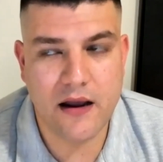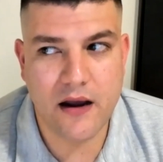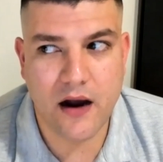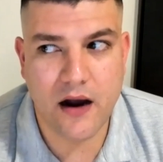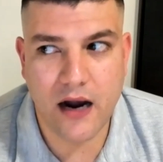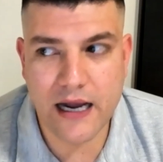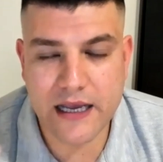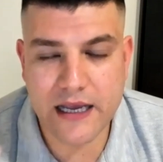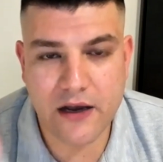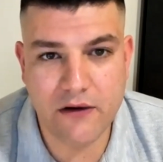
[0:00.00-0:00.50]

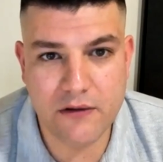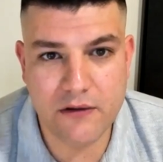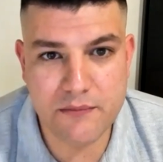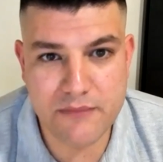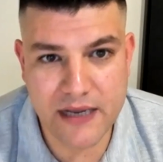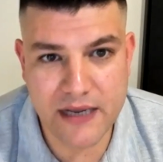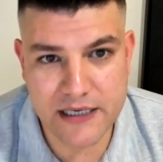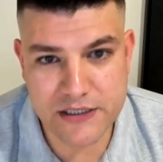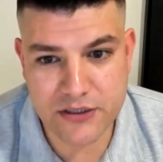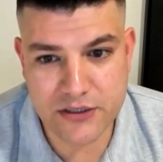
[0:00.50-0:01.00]
I go and
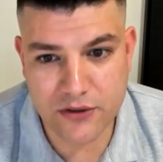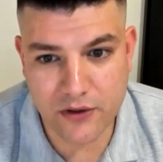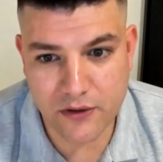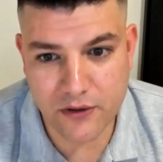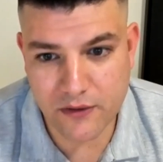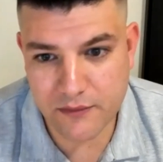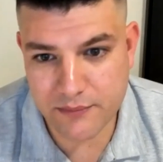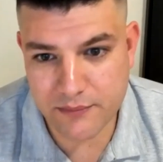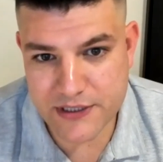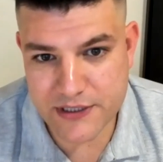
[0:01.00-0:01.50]

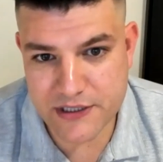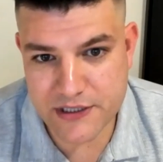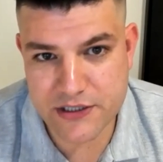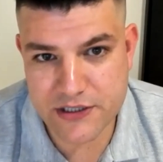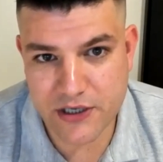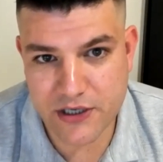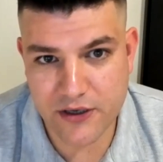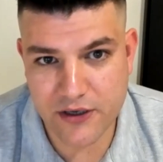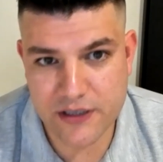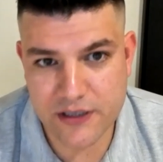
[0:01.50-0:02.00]
mentor
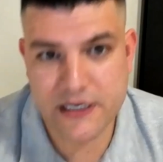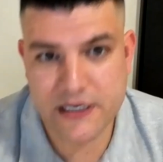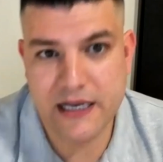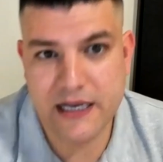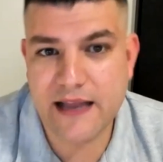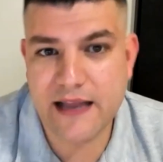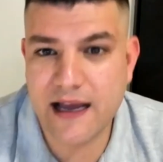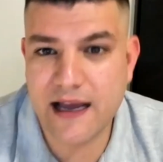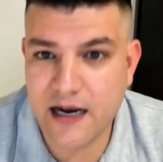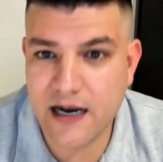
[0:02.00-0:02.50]
business owners
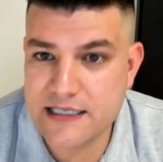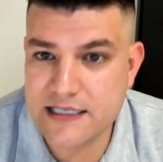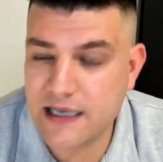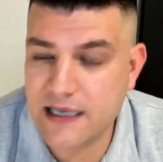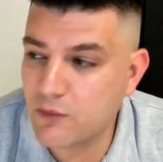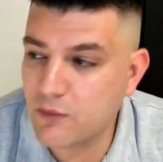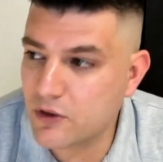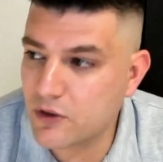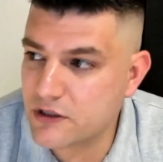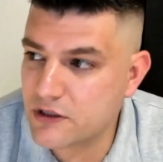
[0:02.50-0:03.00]
and I
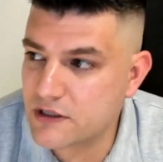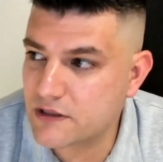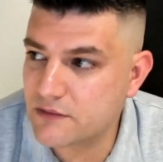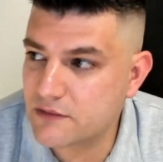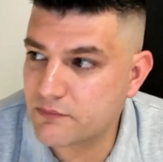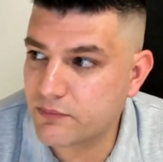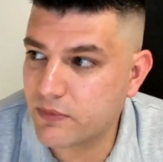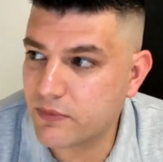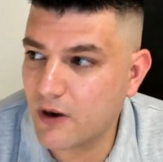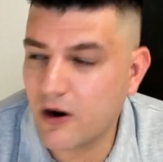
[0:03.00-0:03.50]
say,
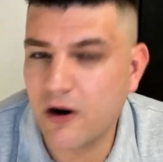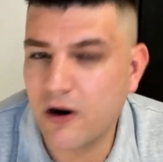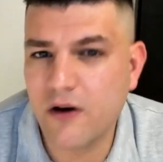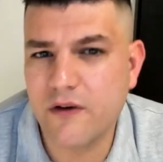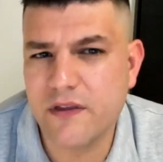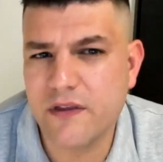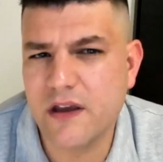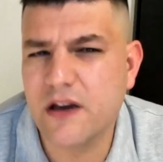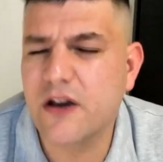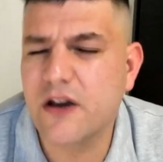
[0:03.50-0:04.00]

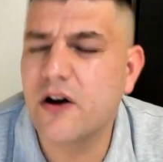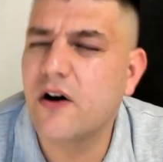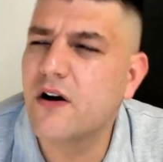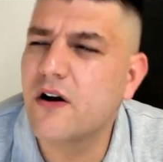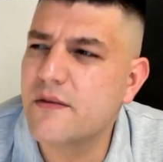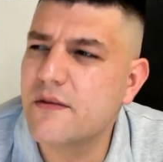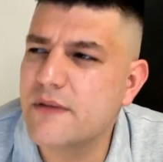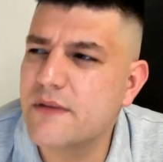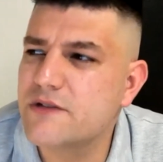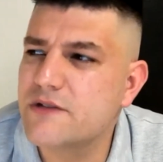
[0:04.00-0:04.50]
the
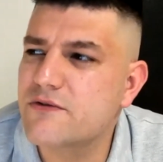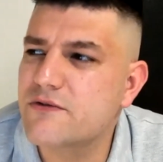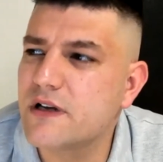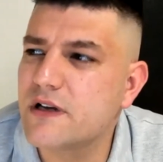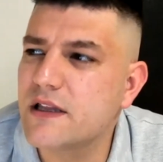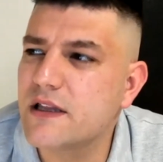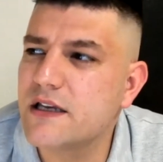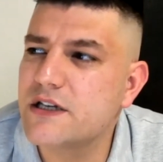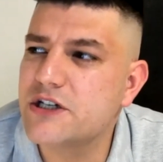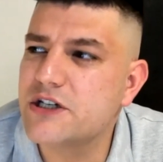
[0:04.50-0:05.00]
economy's
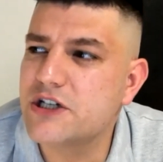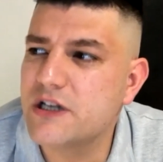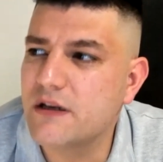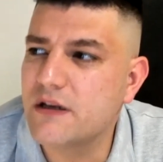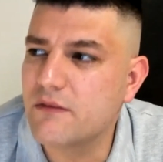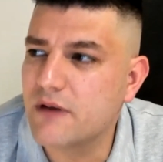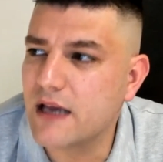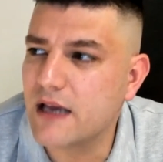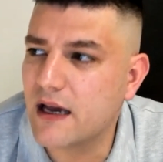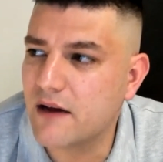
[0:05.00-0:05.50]
really
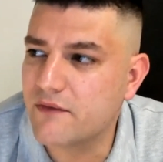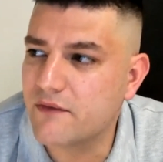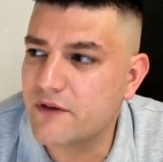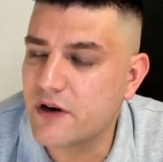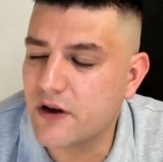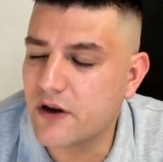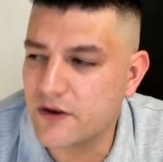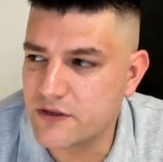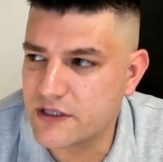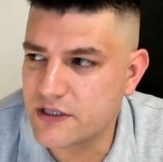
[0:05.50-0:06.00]
shit. We have
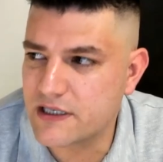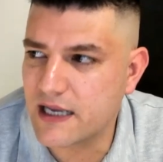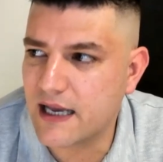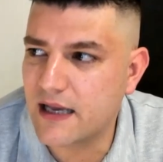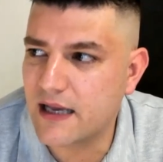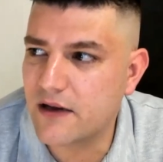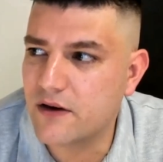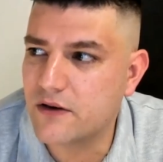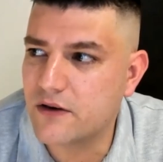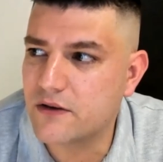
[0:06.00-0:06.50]
no
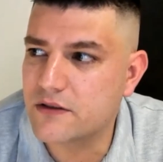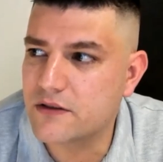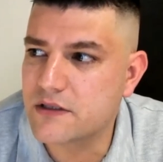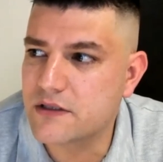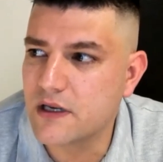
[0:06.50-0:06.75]
sales